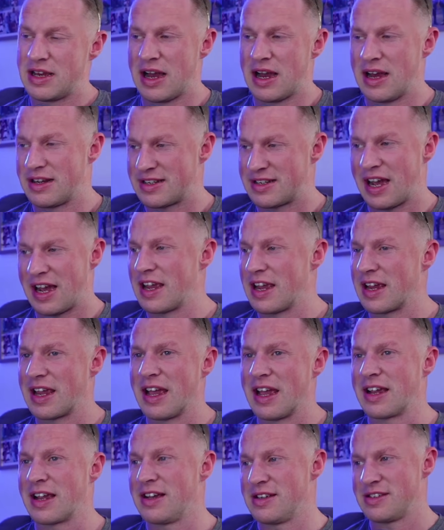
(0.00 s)
tire
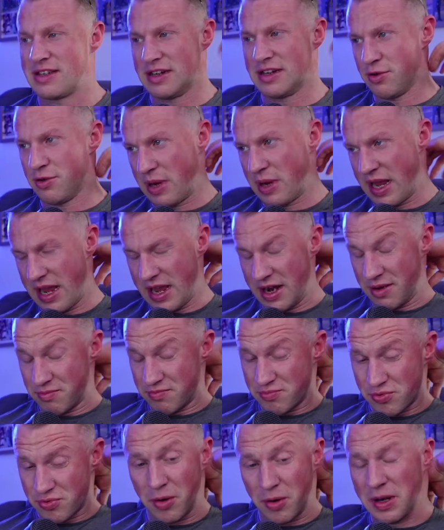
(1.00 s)
kickers in a way, and
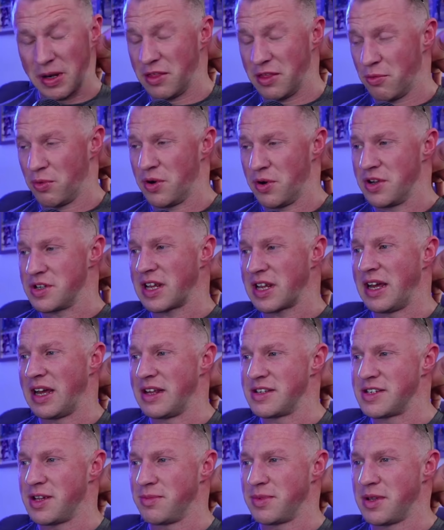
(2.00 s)
probably the worst clients
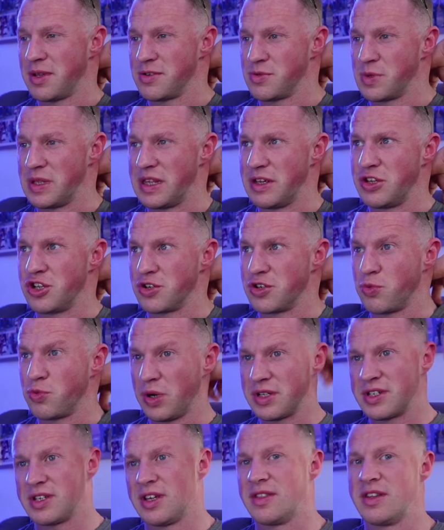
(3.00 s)
sometimes when they just want
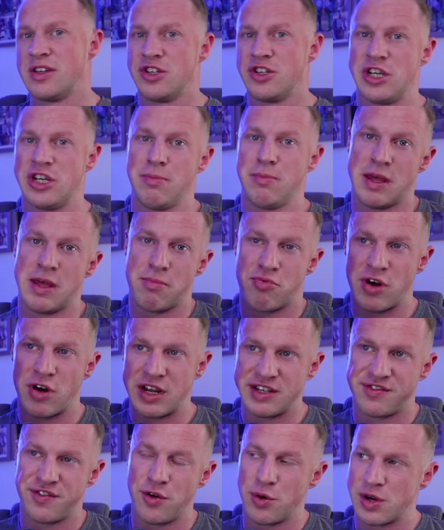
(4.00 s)
something cheap. They're price
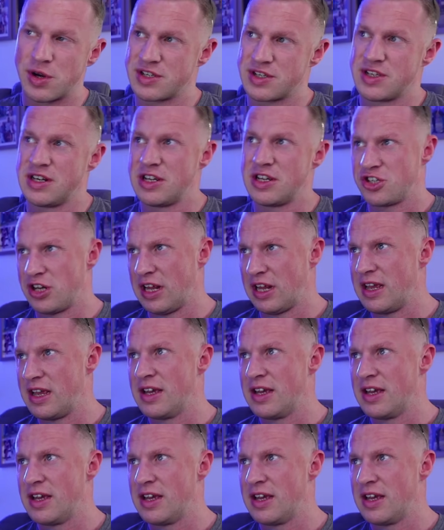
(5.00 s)
focused initially.